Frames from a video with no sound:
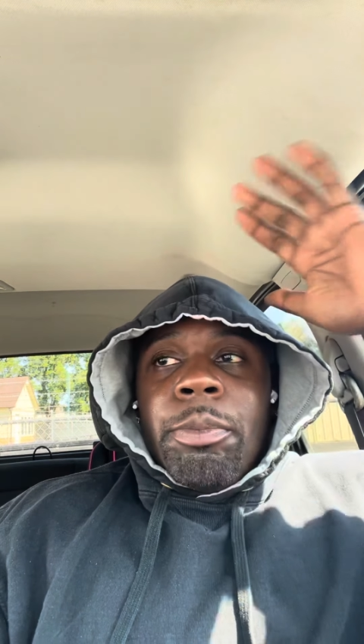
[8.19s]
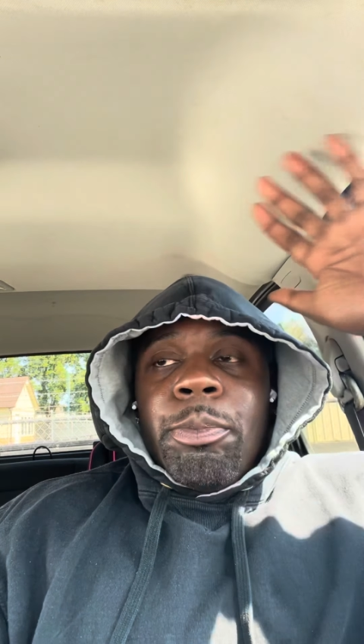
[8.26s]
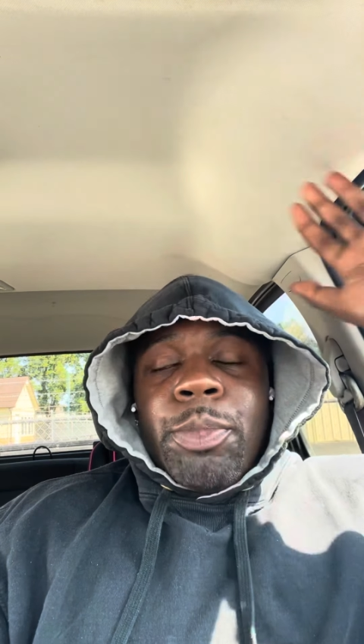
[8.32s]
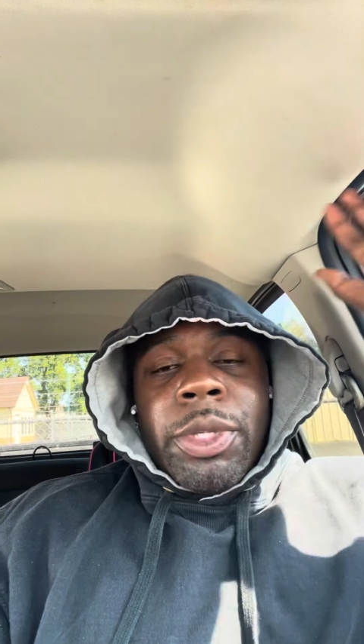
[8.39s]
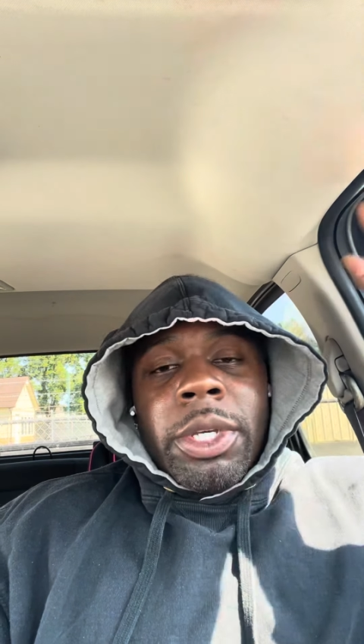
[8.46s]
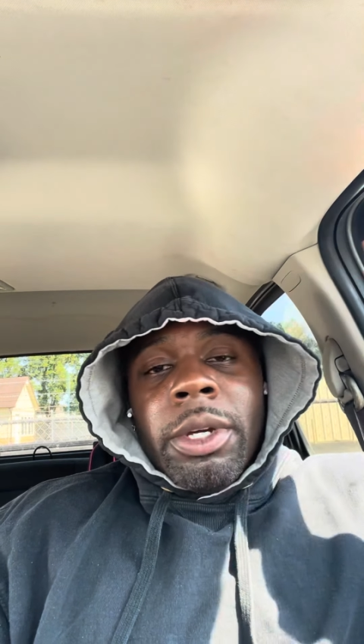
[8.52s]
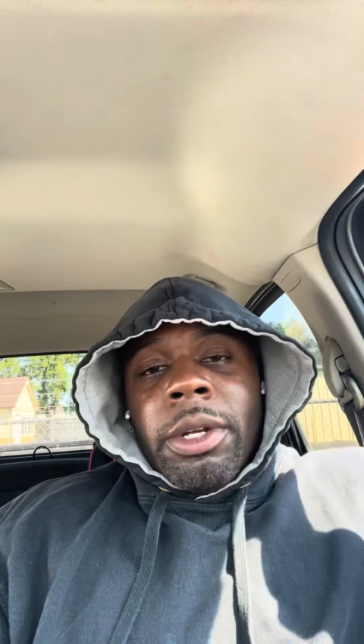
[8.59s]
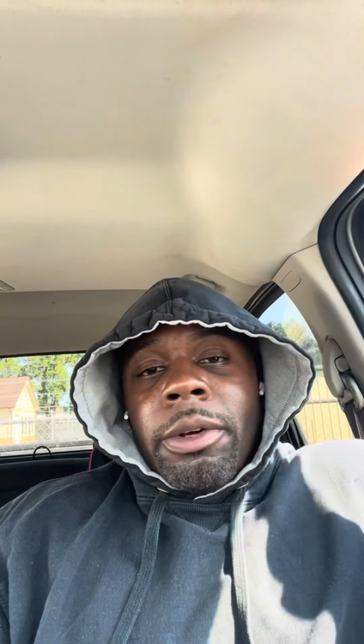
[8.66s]

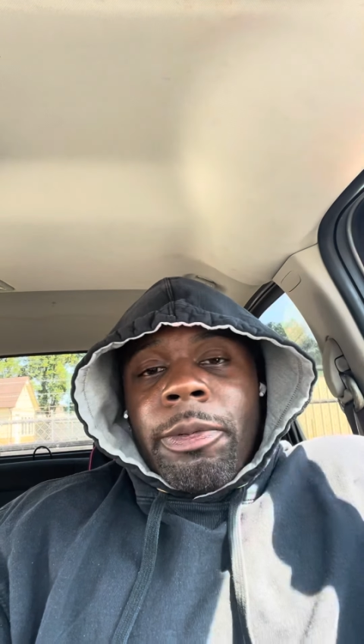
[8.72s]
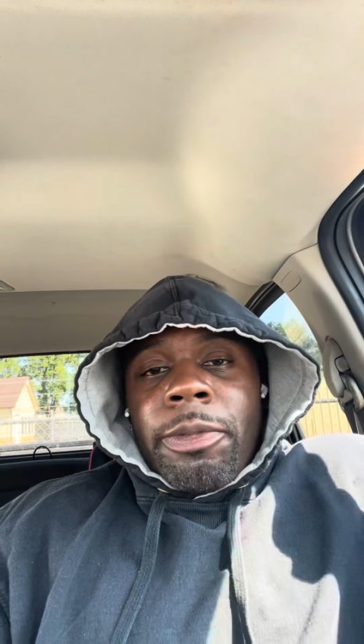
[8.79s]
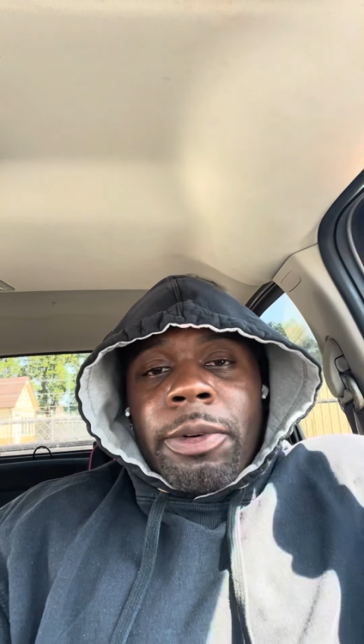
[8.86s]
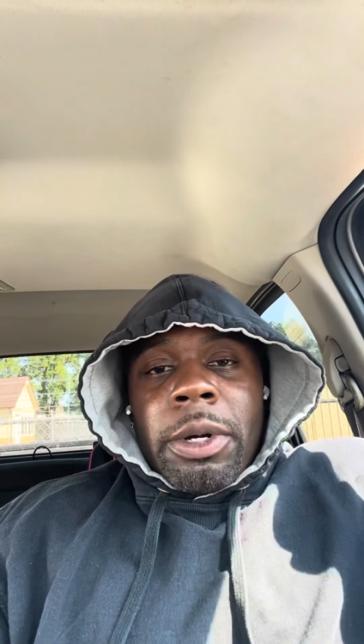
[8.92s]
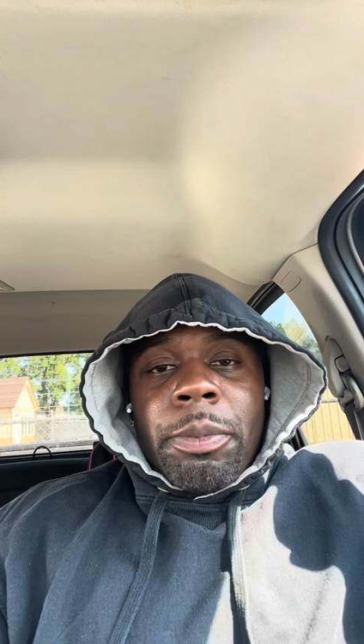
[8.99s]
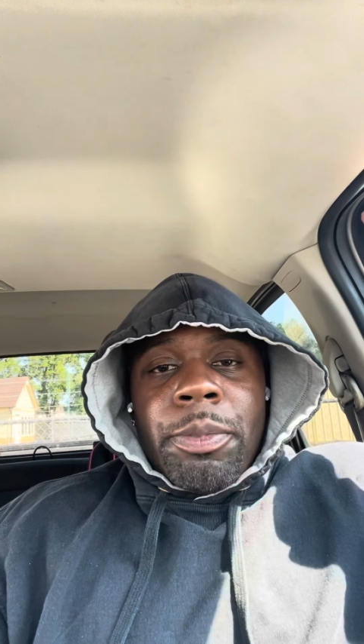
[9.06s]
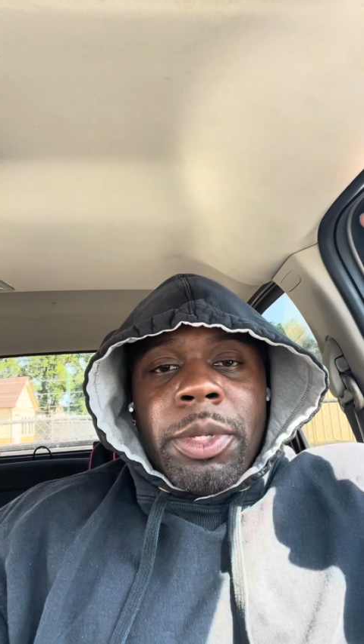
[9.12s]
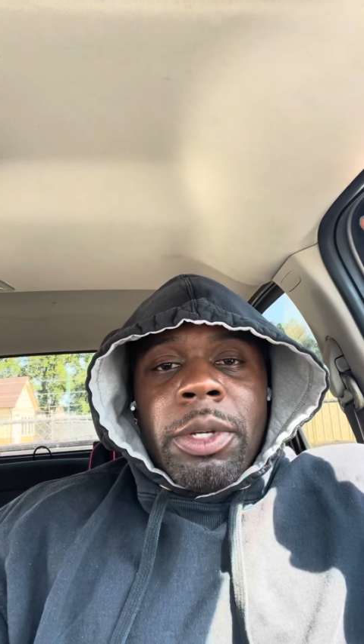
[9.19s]

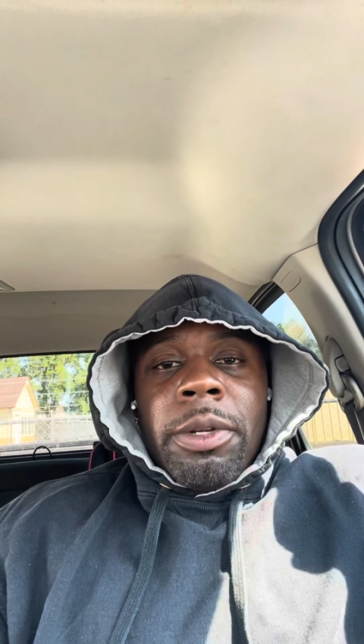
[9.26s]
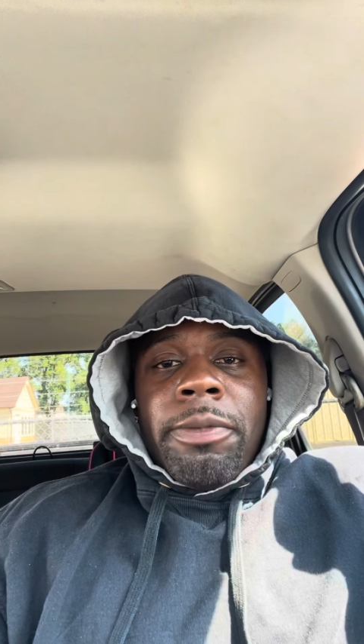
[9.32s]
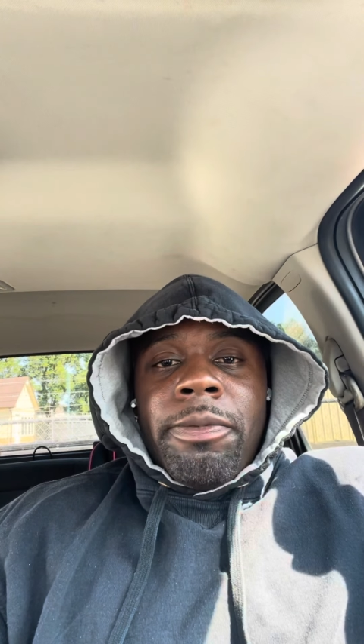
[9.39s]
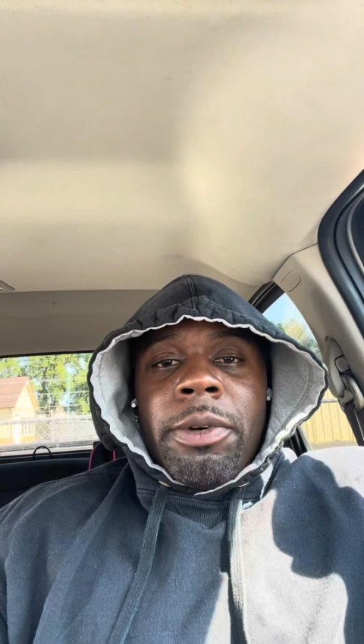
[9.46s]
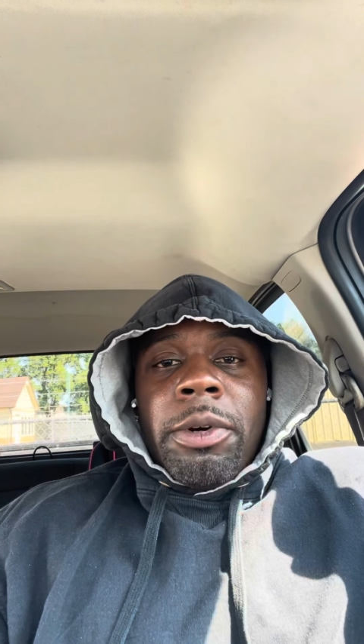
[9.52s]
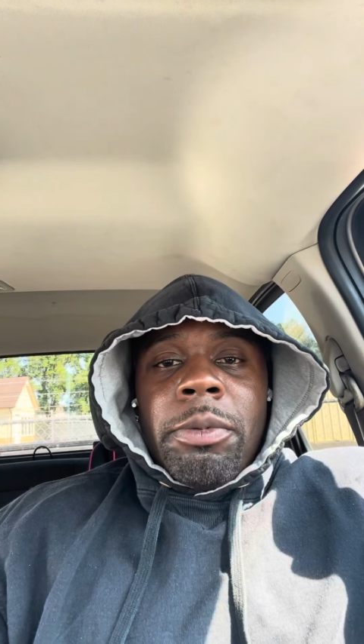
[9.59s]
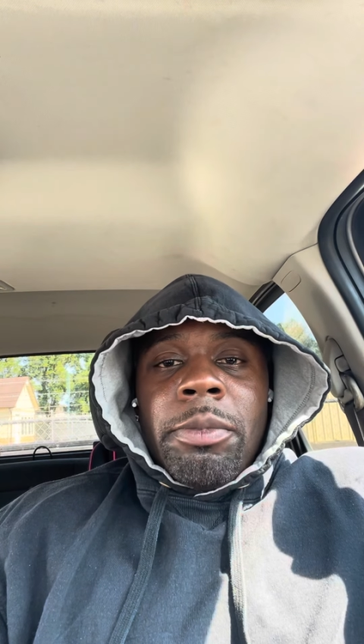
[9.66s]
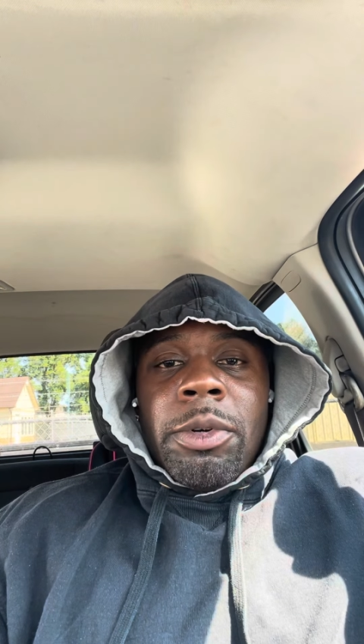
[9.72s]
beautiful,
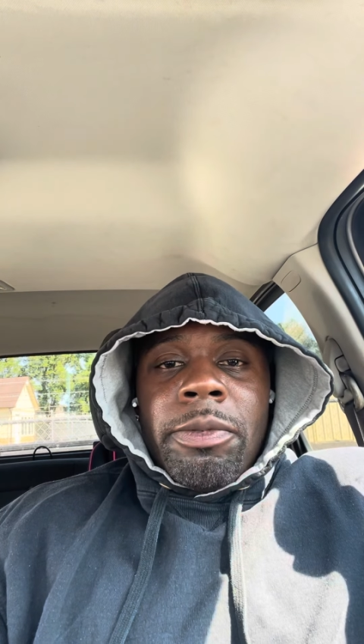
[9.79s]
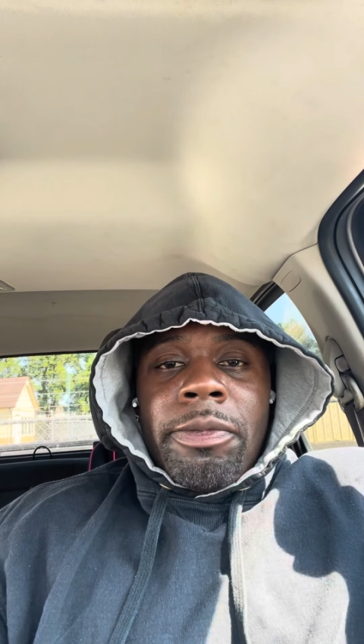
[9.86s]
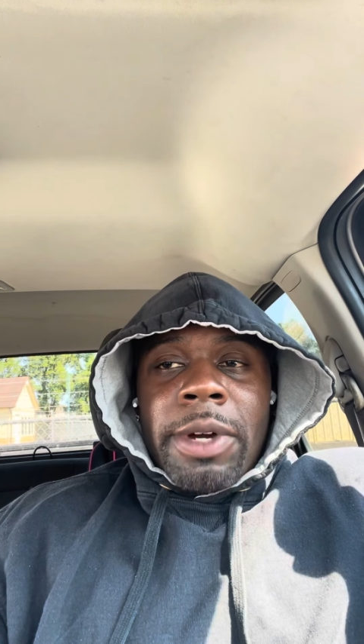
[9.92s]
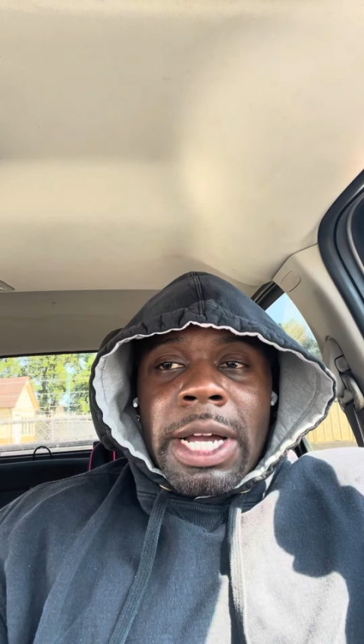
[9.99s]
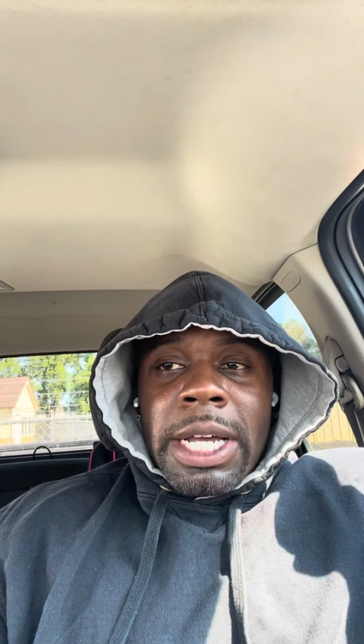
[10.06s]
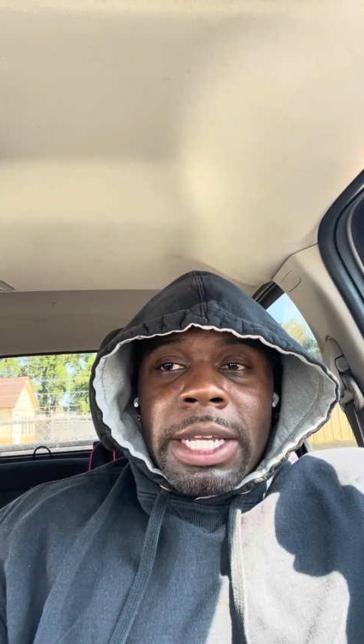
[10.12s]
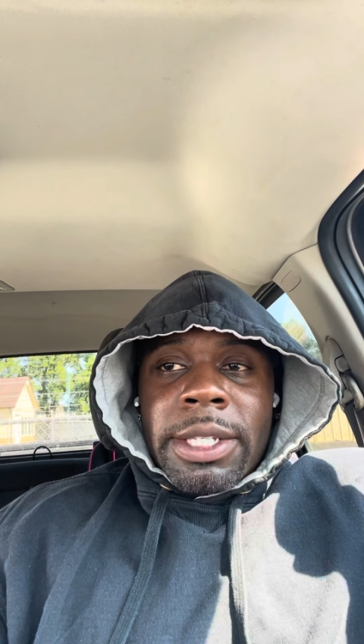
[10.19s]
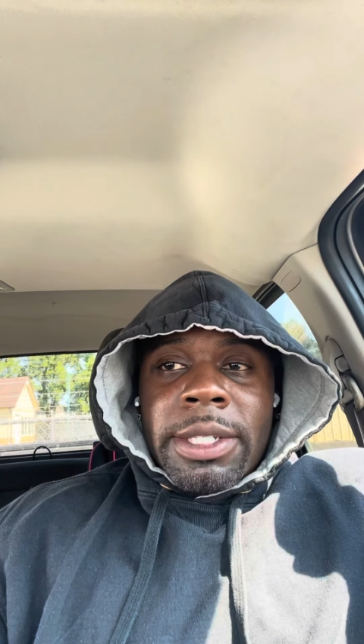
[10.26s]
beautiful
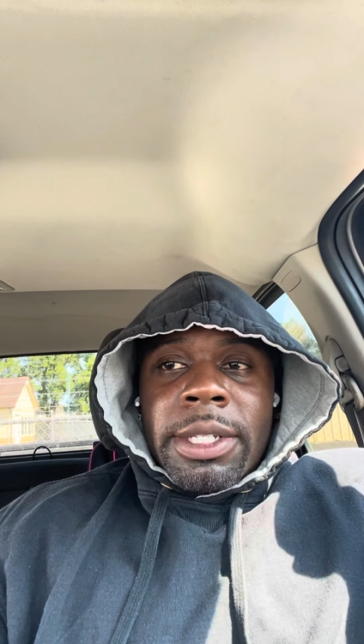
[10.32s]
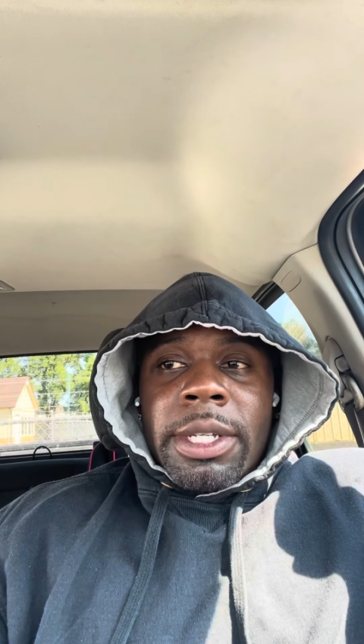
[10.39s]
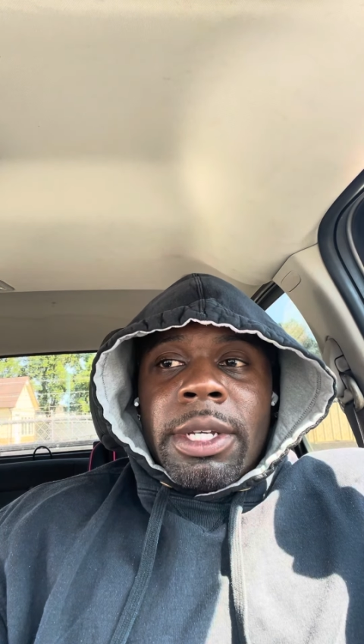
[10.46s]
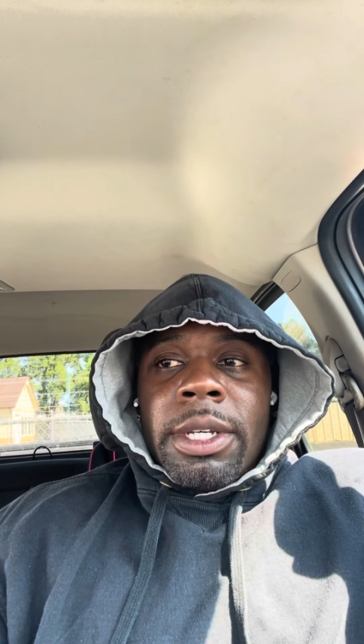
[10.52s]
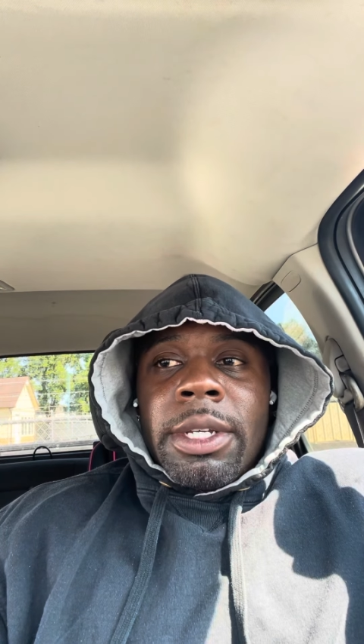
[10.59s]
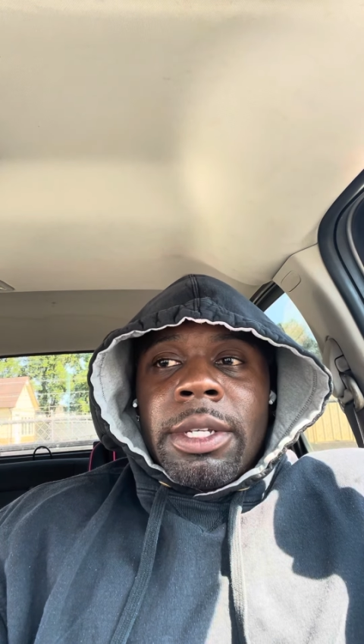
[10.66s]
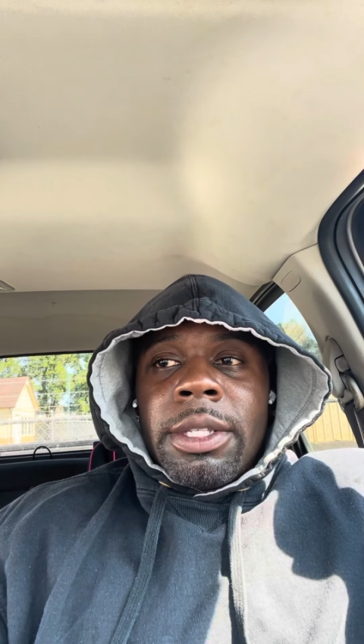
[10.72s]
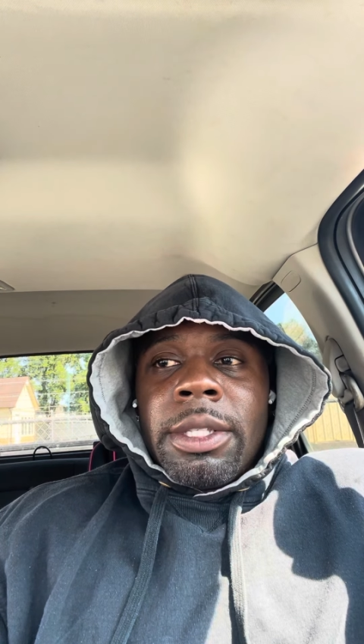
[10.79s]

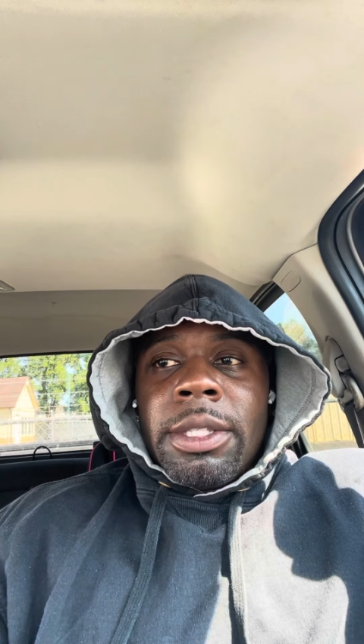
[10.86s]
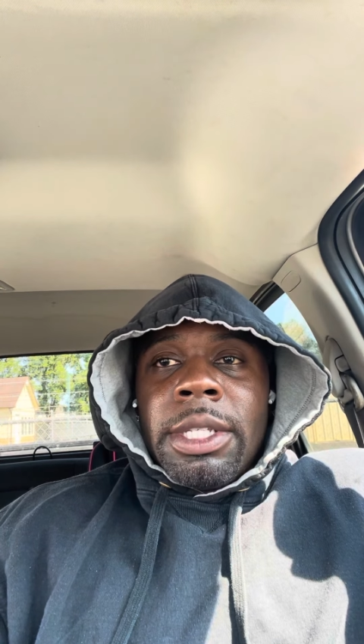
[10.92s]
Mufasa,